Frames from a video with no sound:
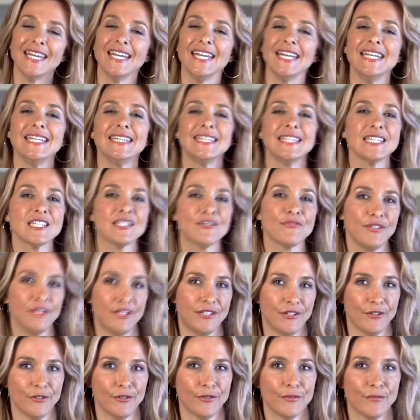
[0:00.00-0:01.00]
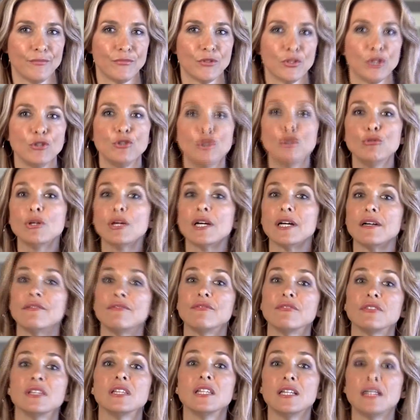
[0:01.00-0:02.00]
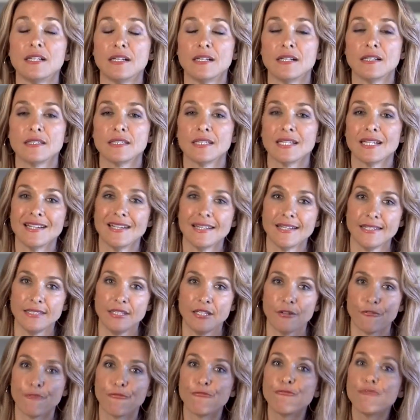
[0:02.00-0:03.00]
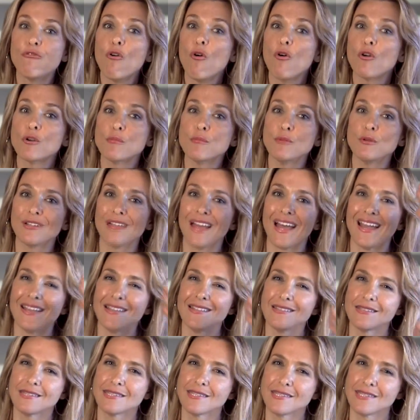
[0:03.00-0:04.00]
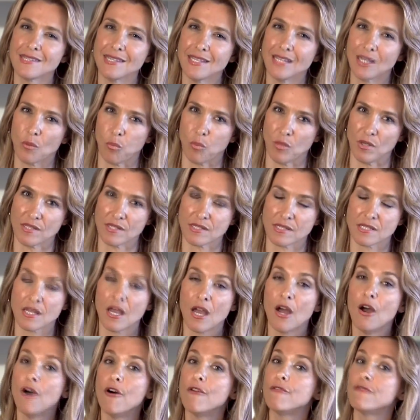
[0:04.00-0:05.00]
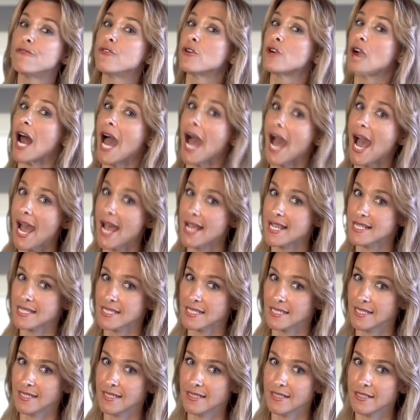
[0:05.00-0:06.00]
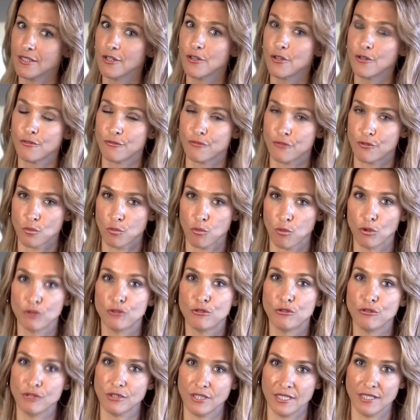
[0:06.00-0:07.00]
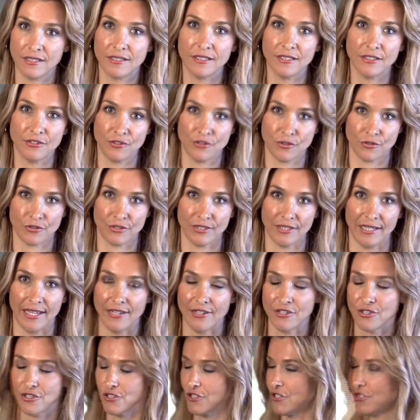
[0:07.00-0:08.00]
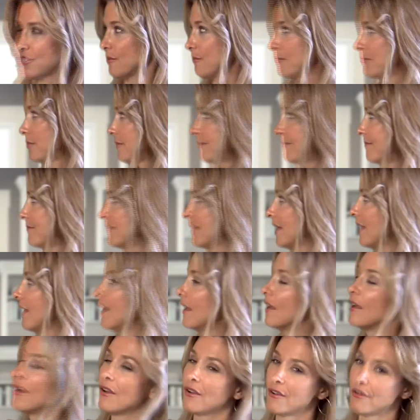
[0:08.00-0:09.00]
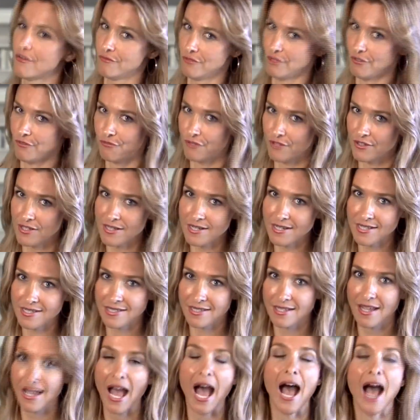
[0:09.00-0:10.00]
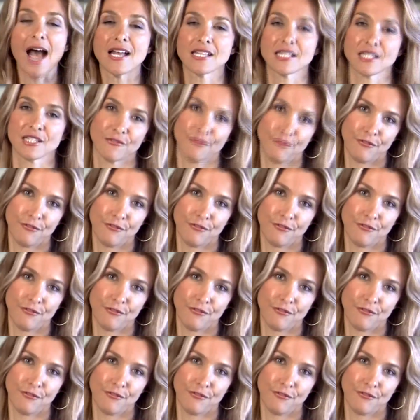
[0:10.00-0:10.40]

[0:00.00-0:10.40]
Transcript: In this video, you have learned the formula and sequence for asking for what you need in your relationship. We first ask